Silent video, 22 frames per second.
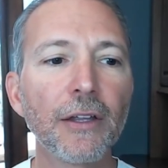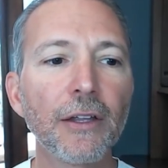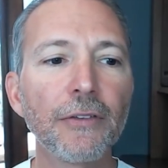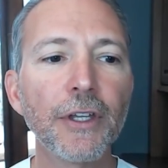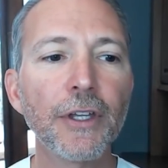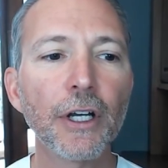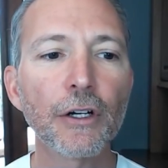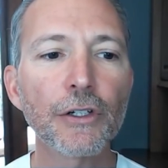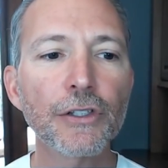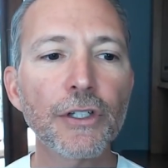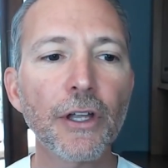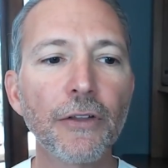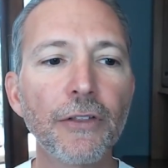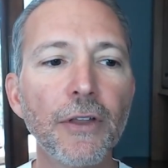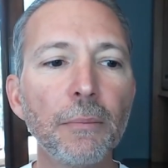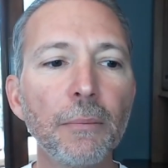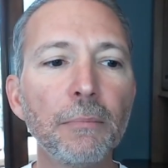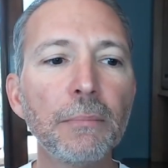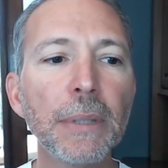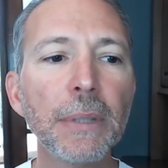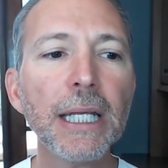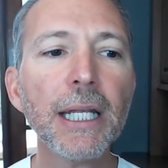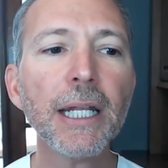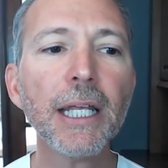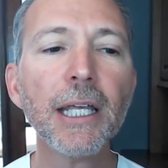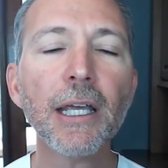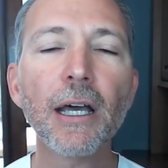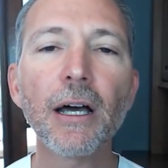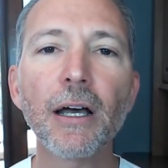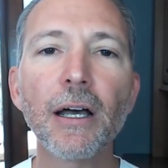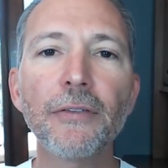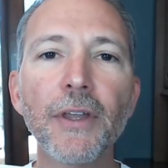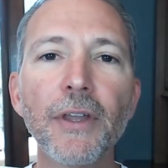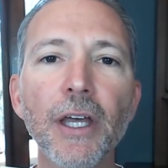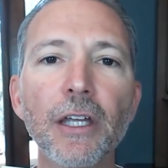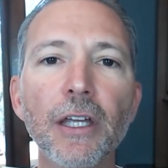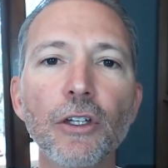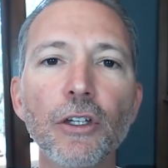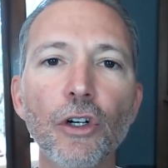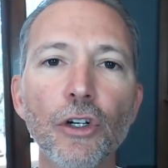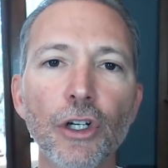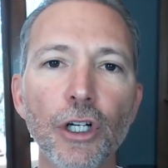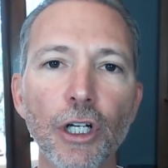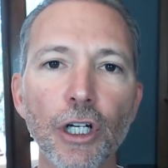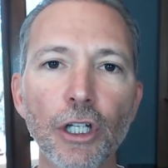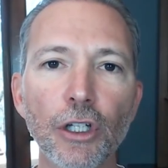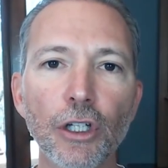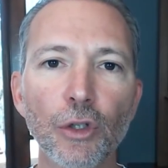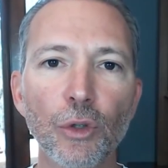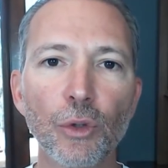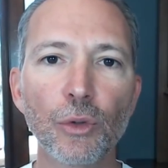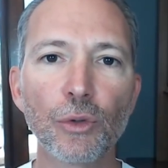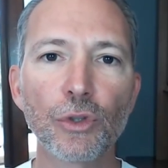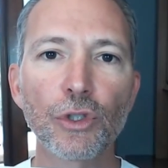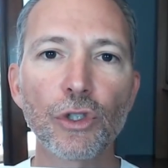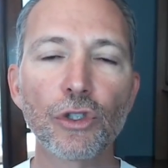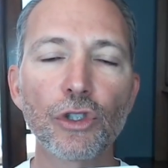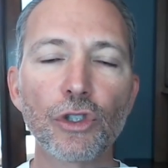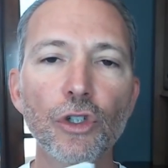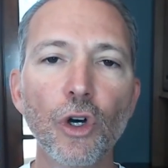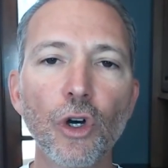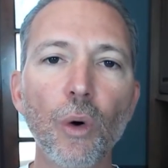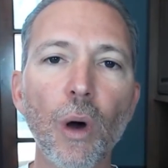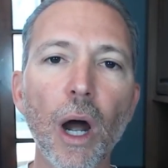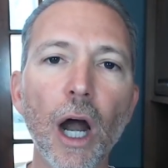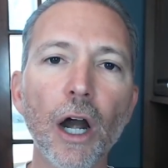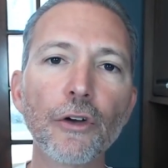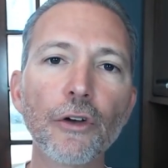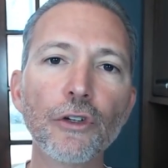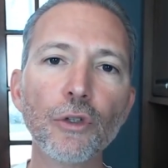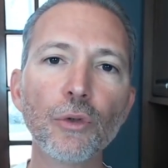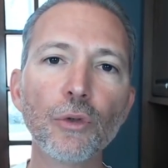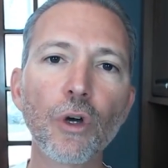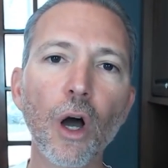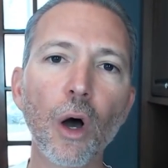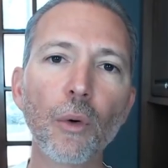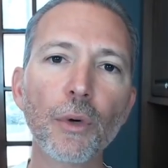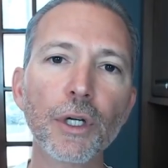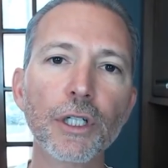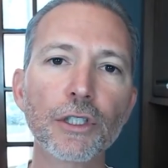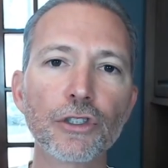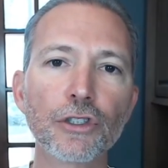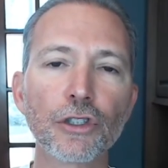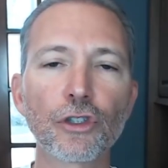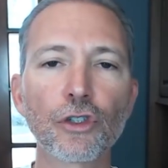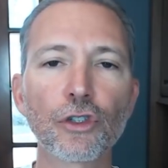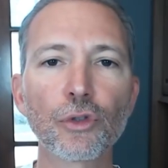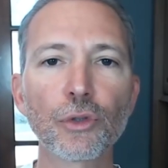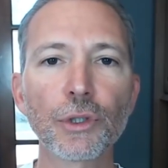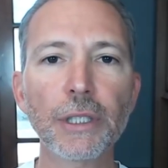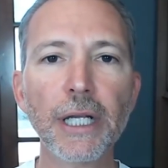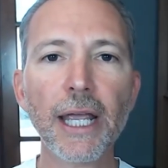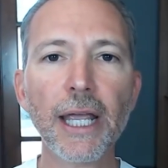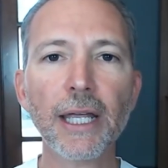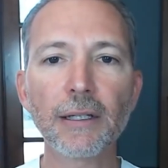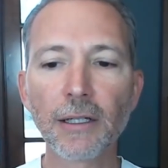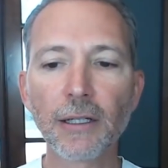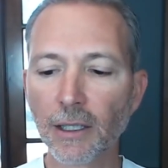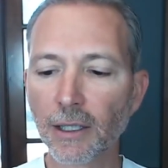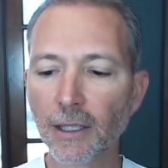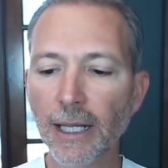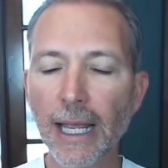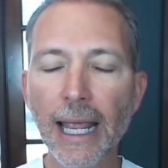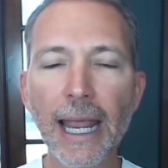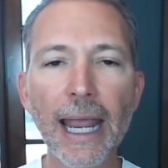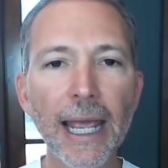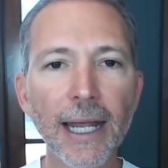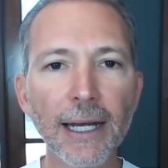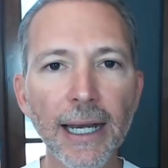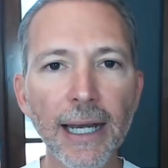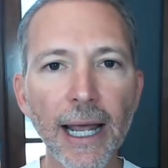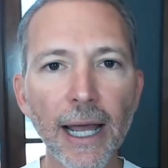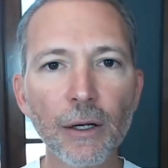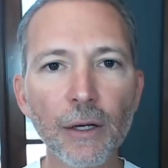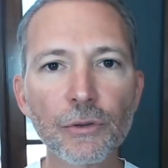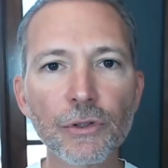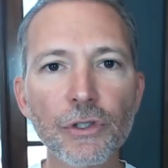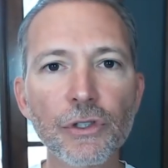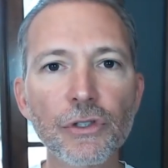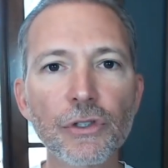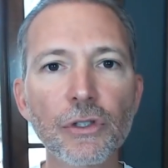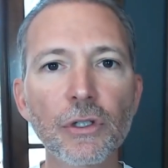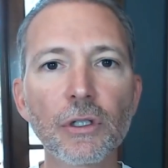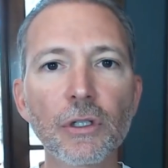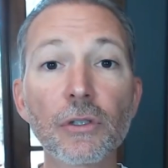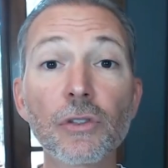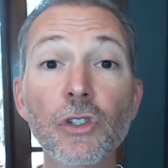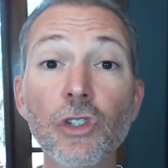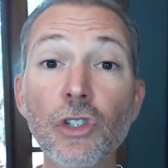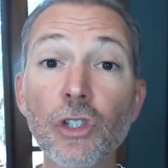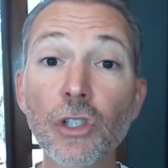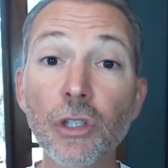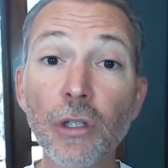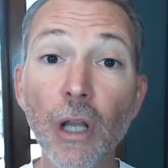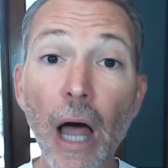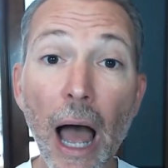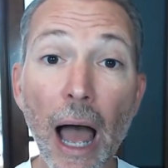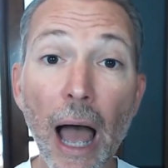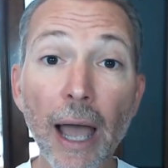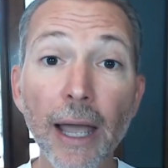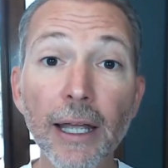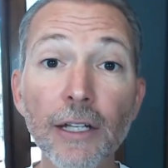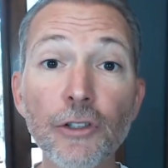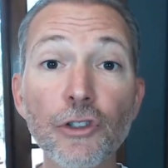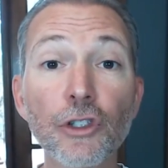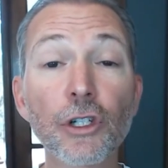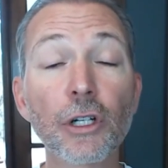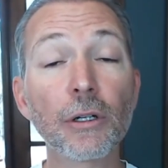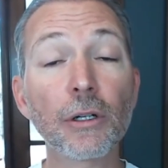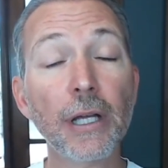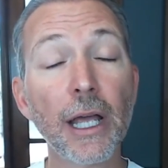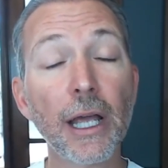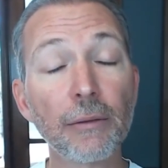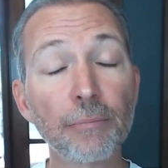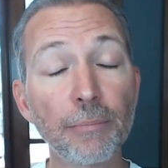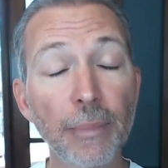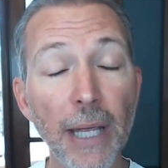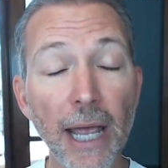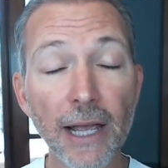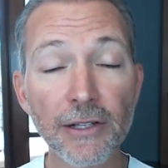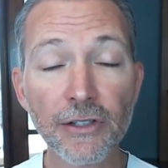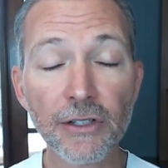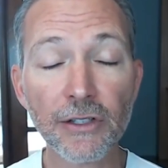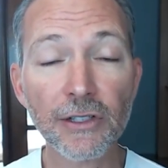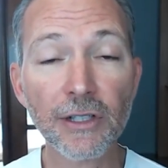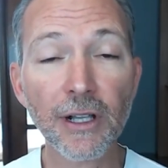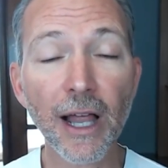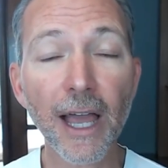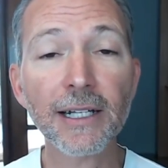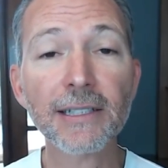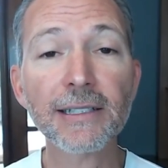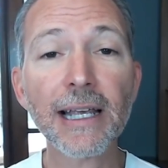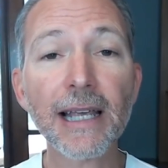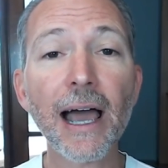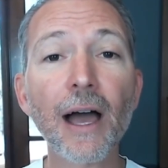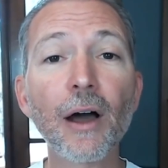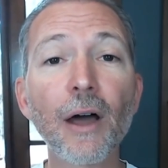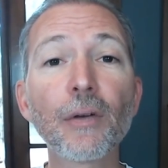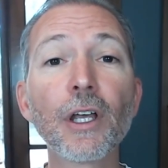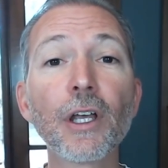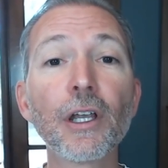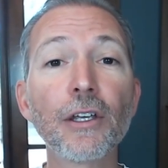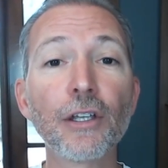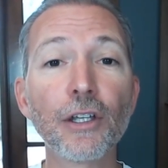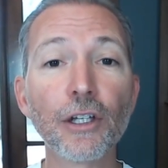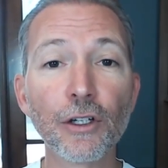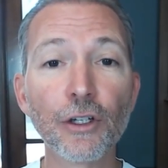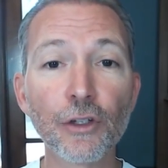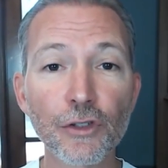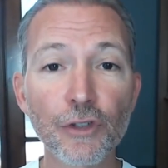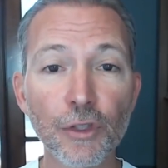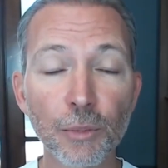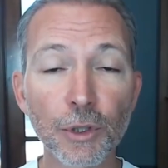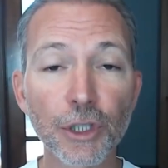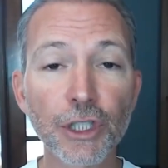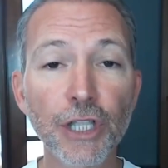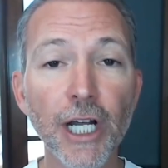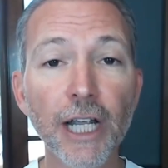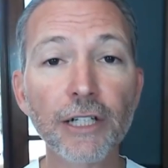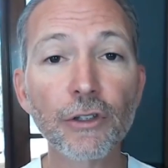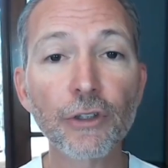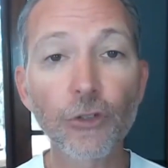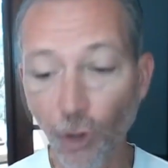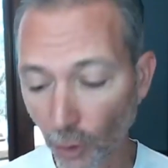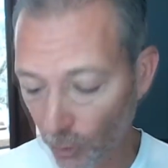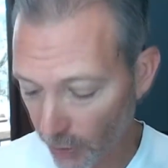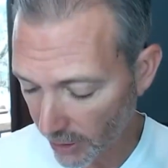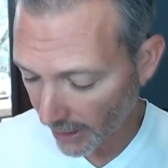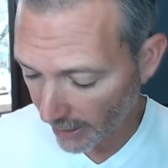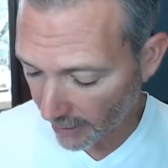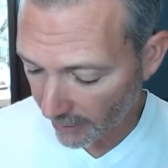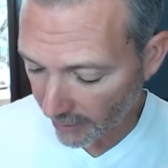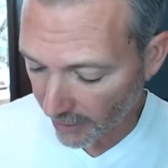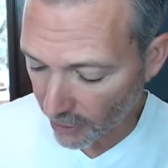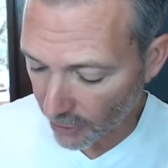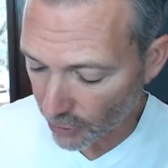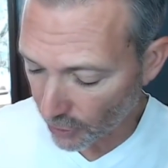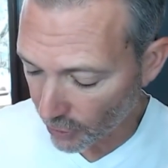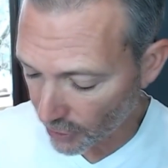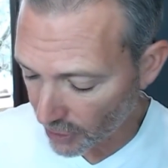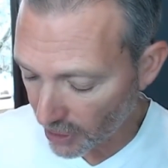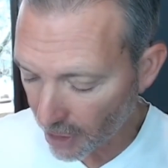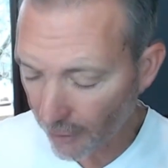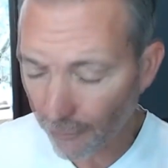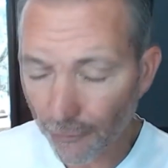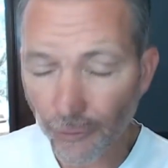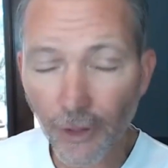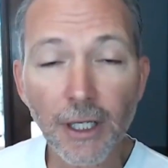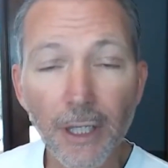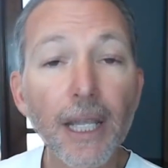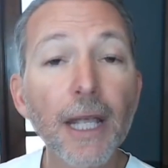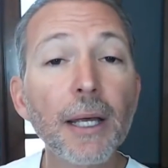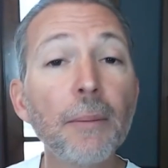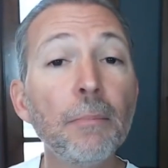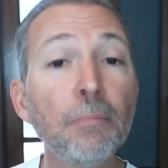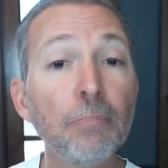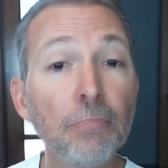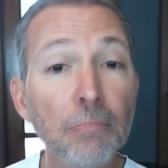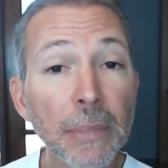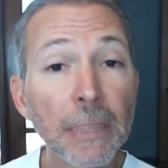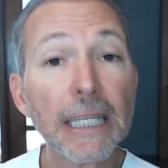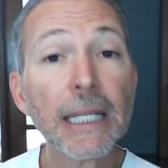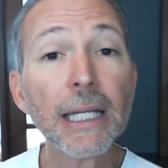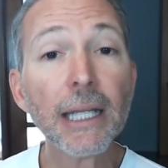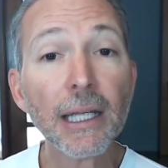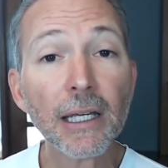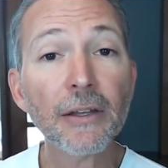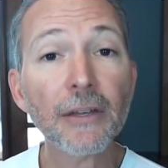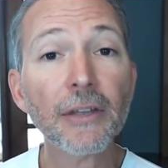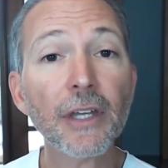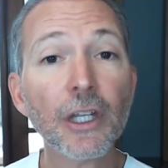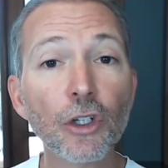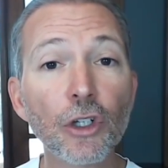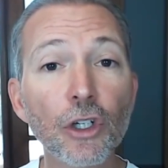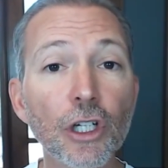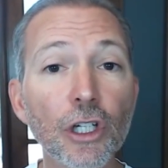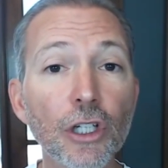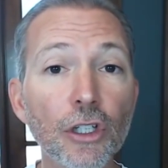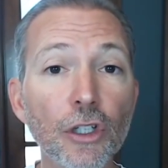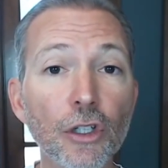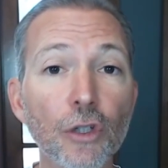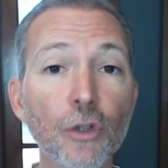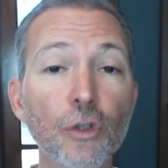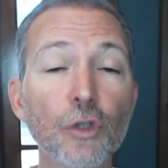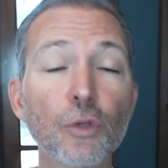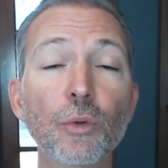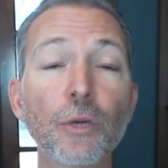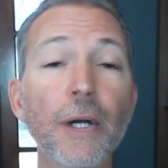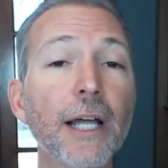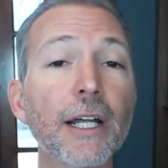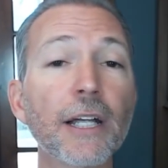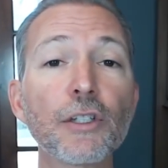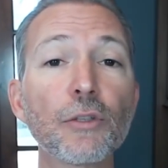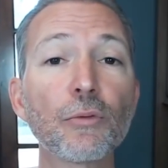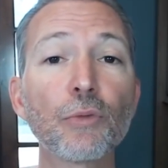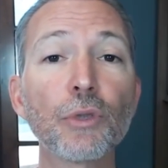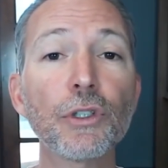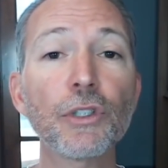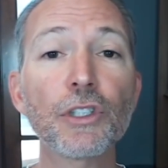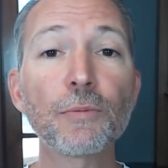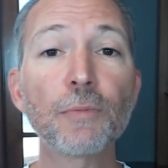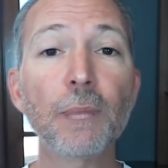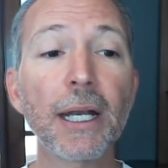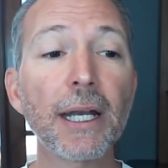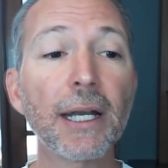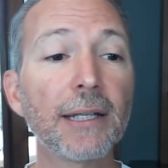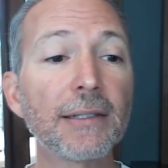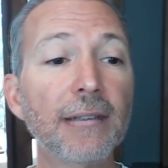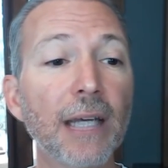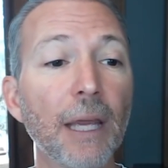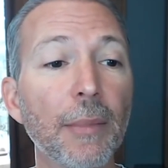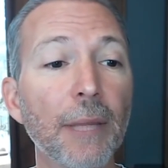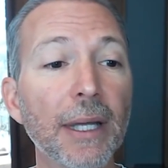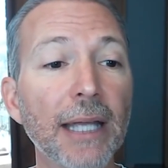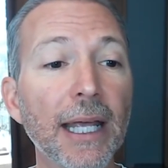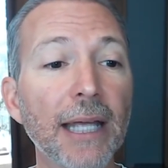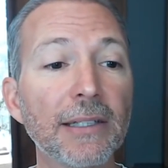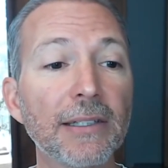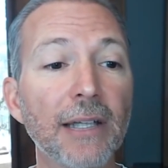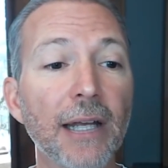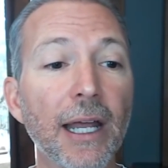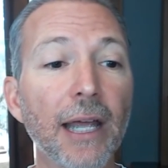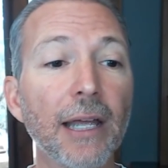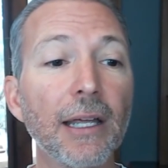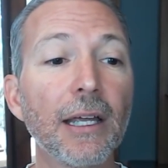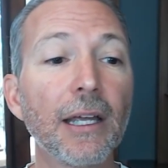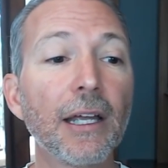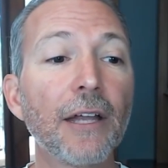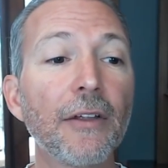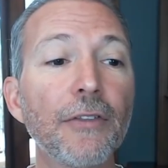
There's the media that you're going to use. So are you going to create handouts, slides? You're going to pass the slides out. You're going to use the projector, those kind of things. So there's different media that you can use. We're not going to really spend any time on that today.